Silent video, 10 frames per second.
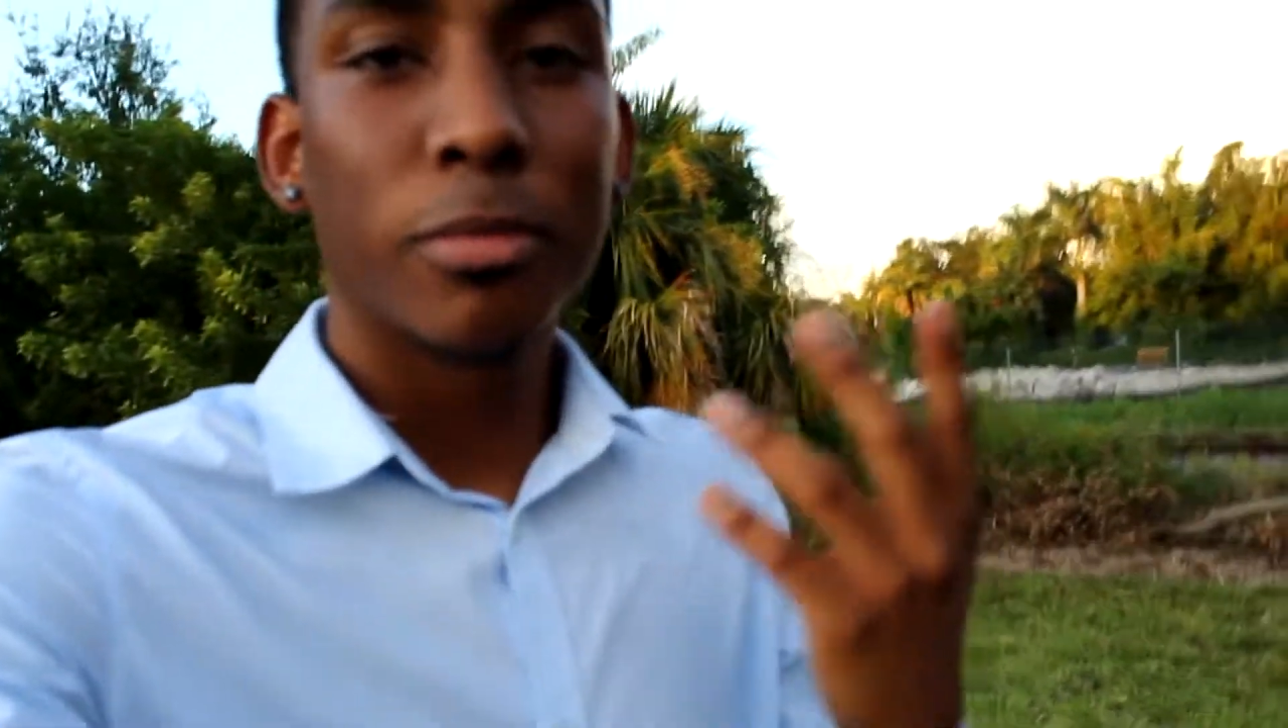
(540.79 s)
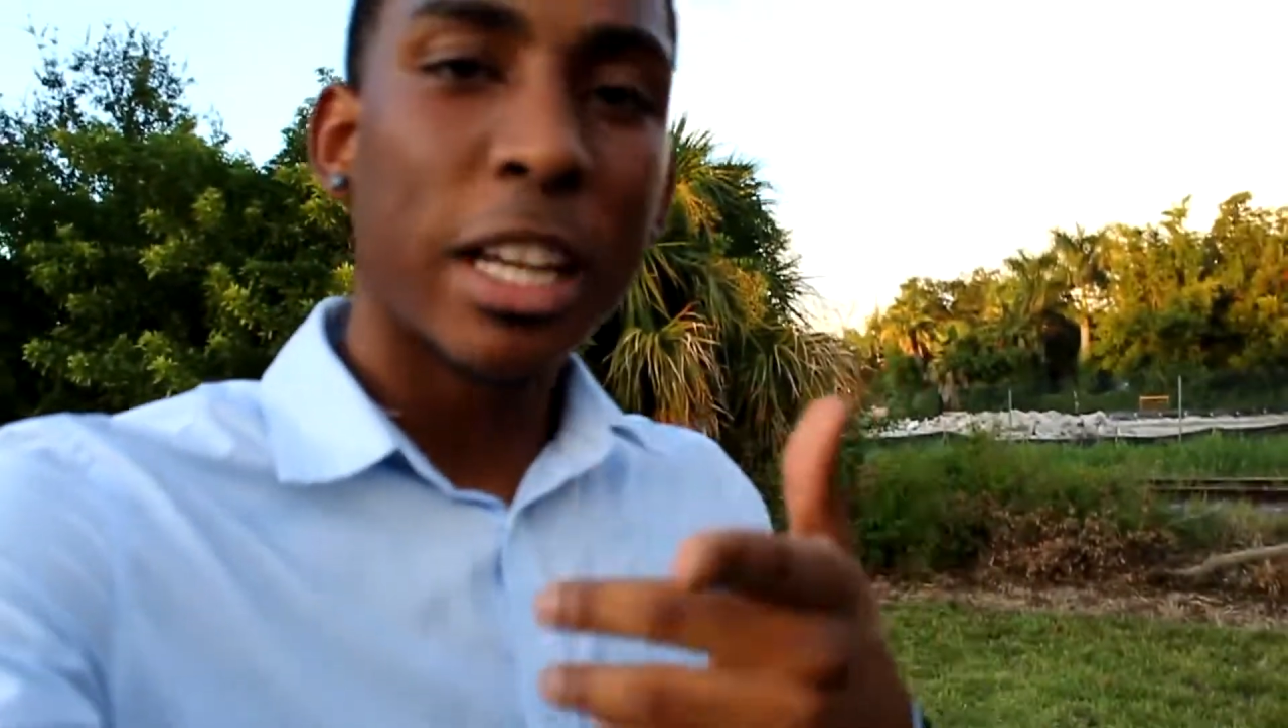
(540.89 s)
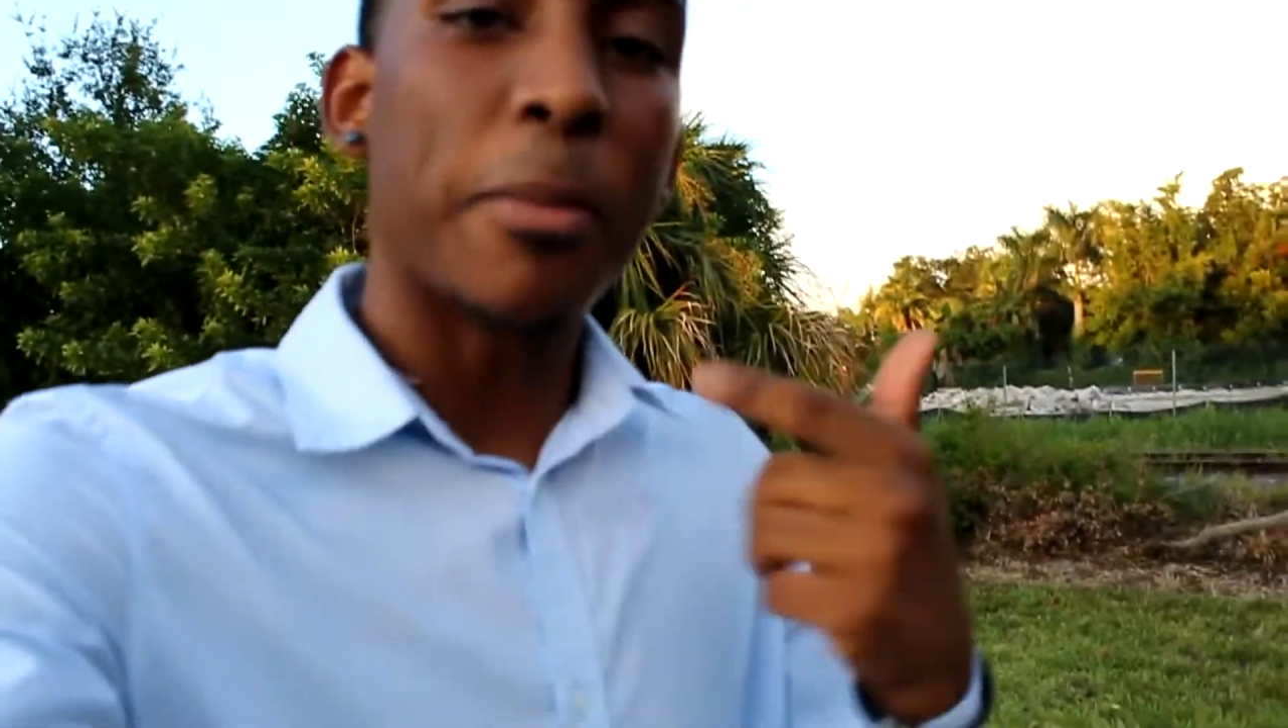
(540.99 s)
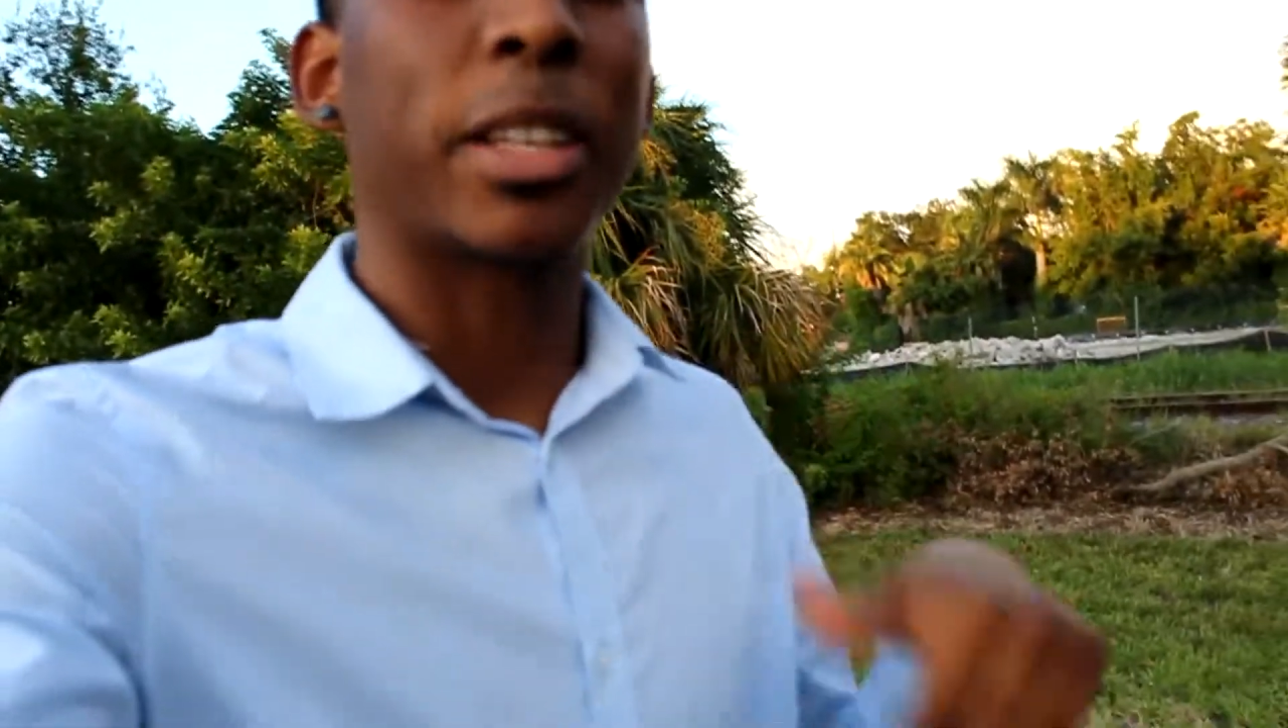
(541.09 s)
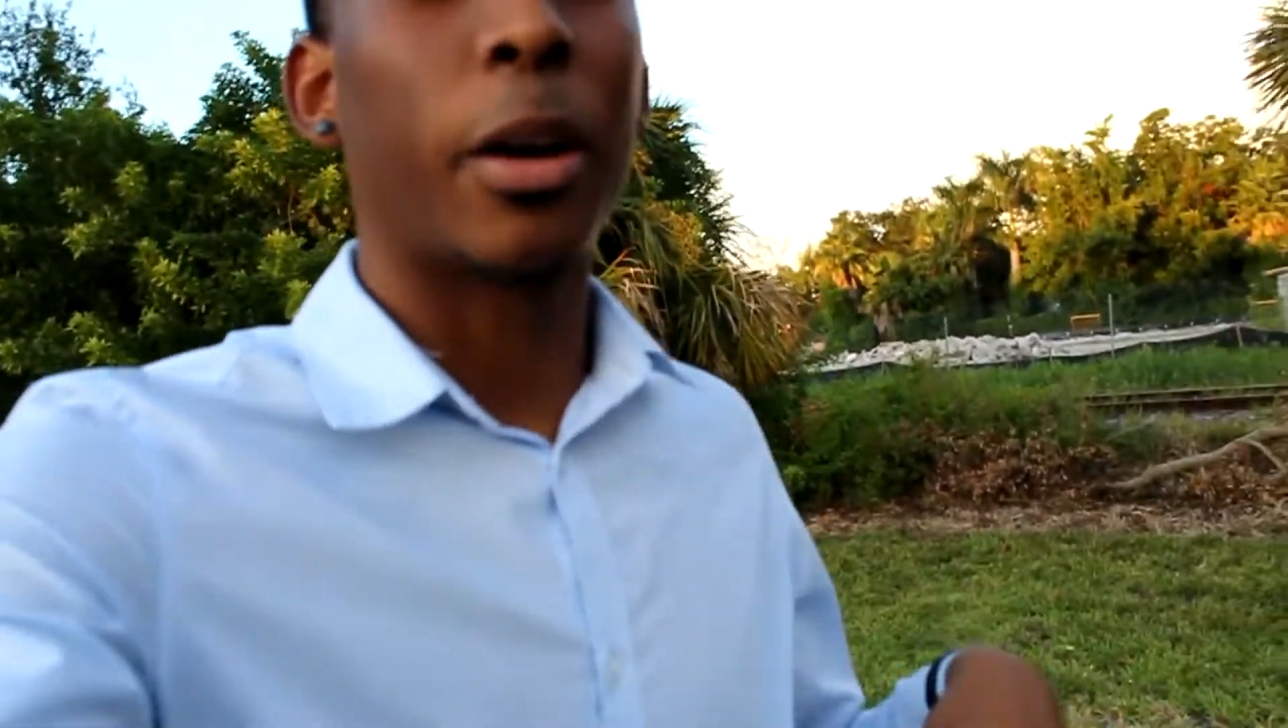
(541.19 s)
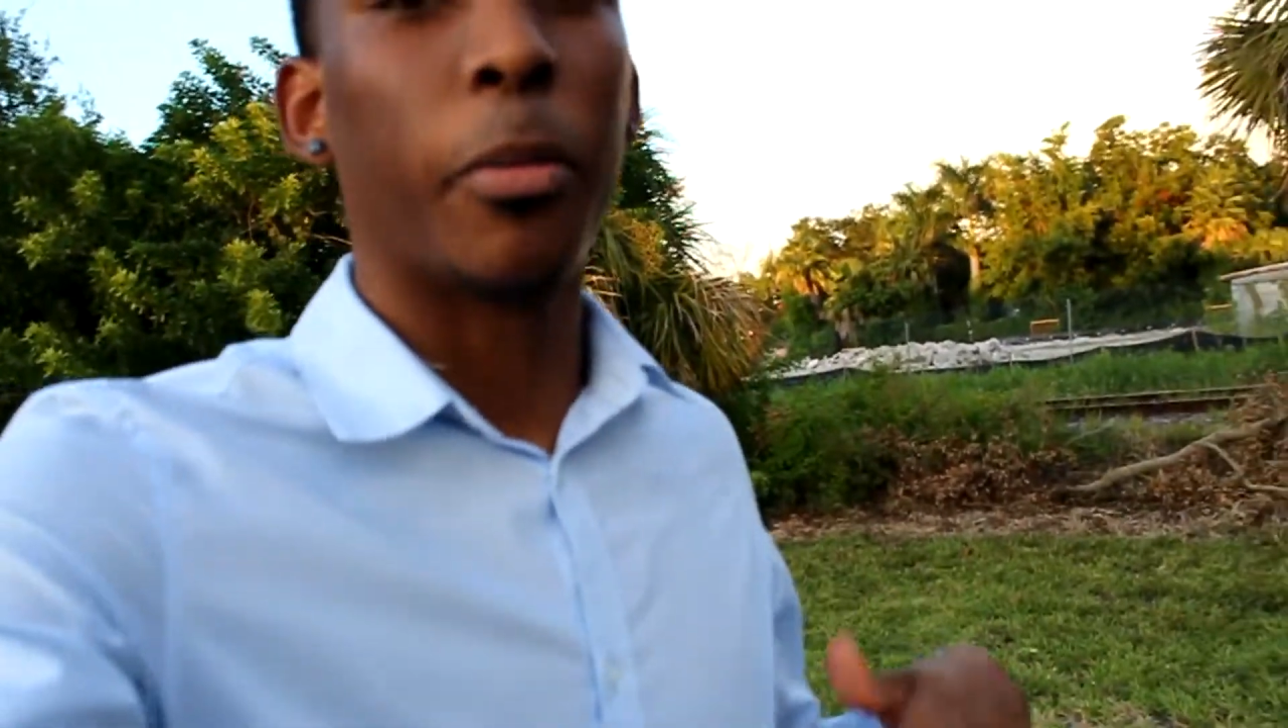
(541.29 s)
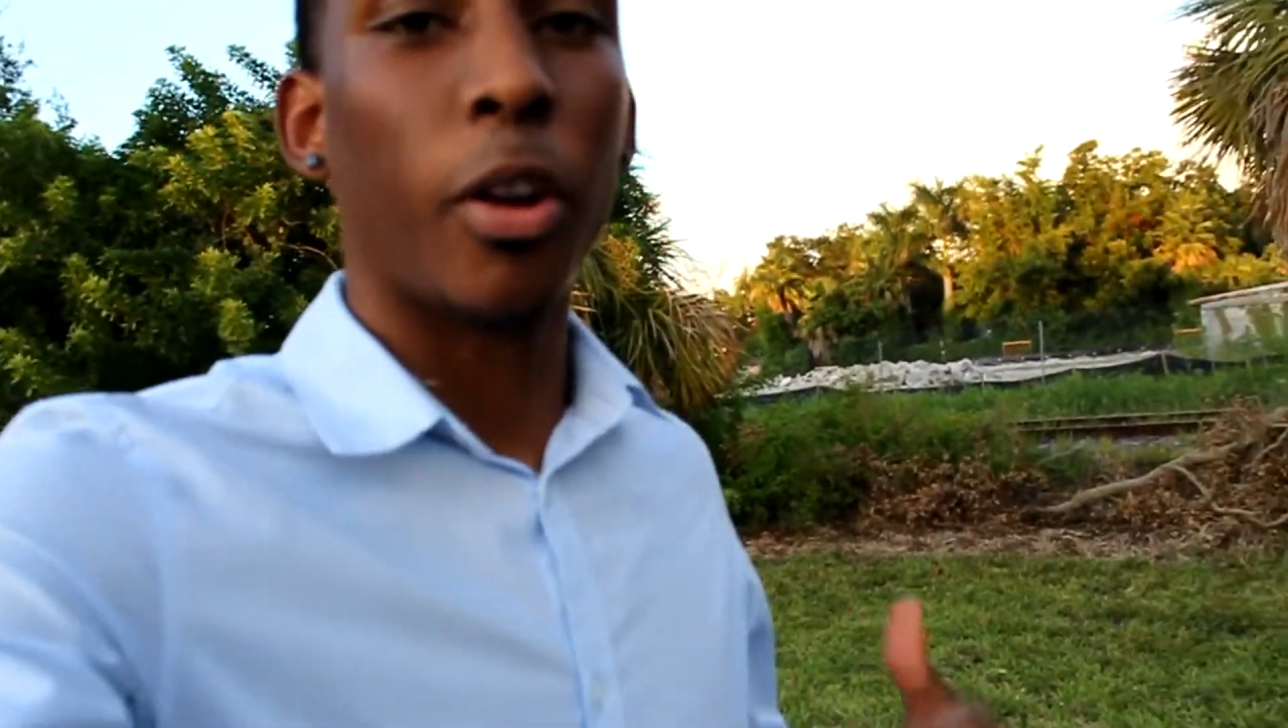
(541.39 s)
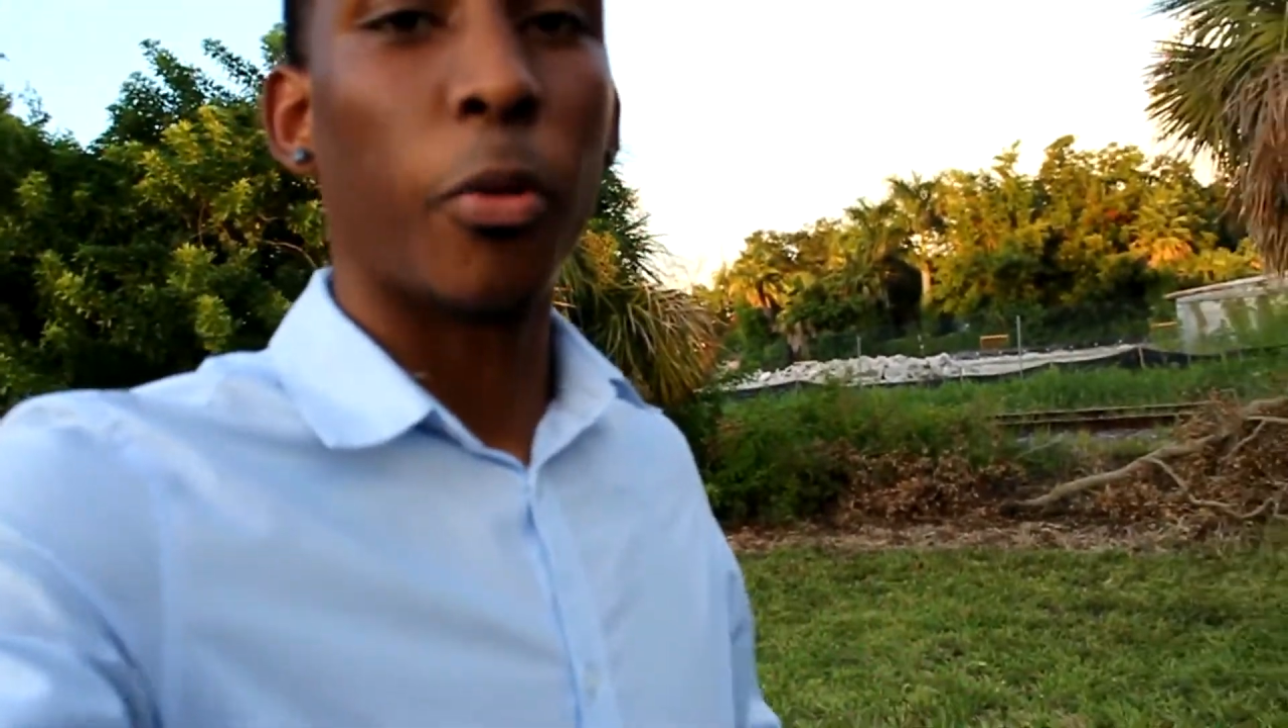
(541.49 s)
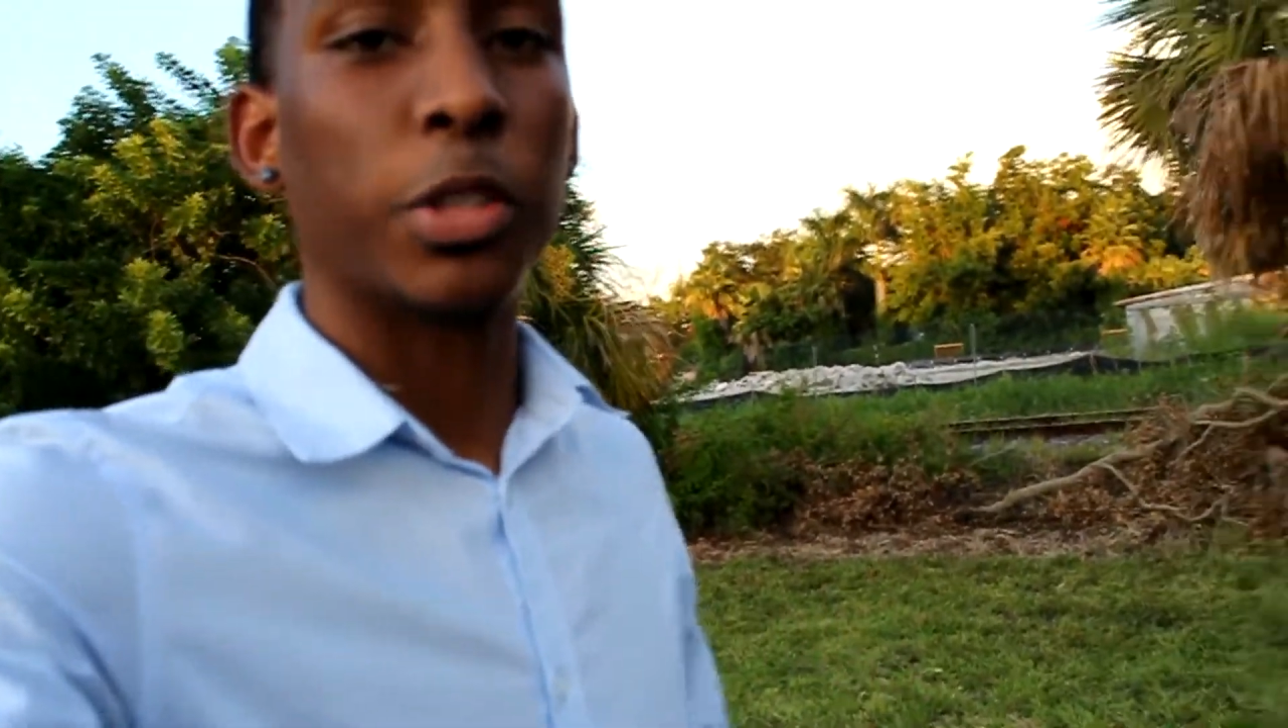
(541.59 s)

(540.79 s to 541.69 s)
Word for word: comment down below